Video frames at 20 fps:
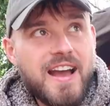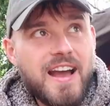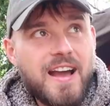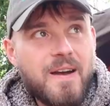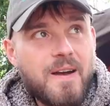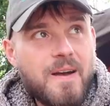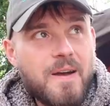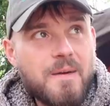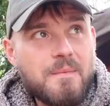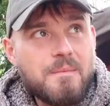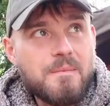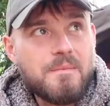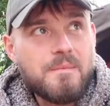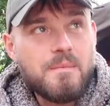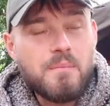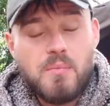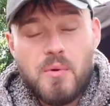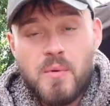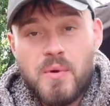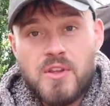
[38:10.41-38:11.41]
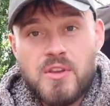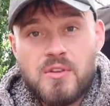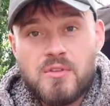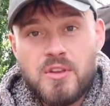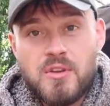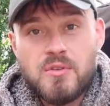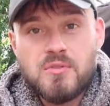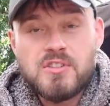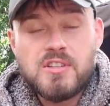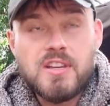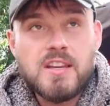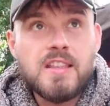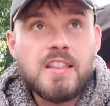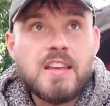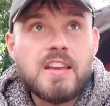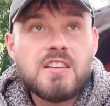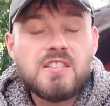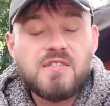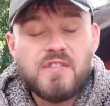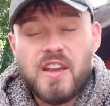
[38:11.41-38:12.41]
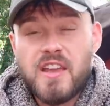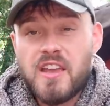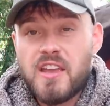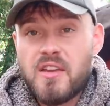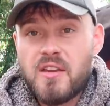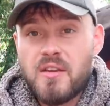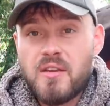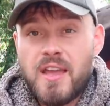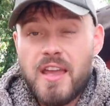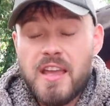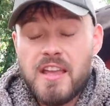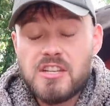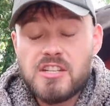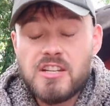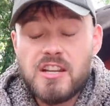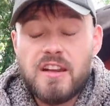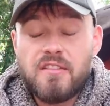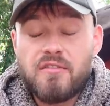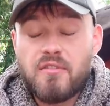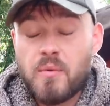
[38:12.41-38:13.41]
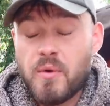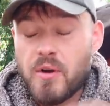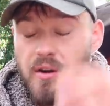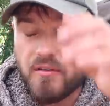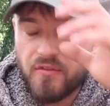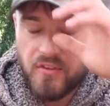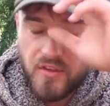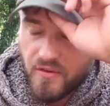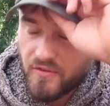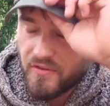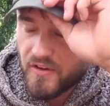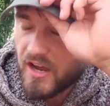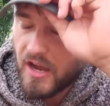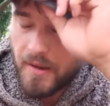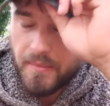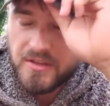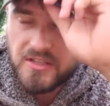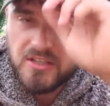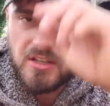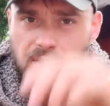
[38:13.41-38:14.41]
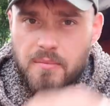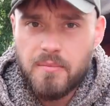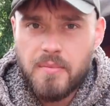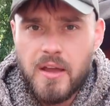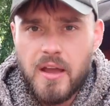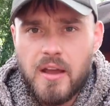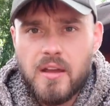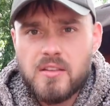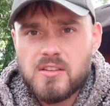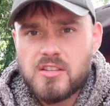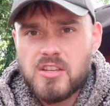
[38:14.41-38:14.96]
But when you do see this, thank you each and every one of you for coming to the big,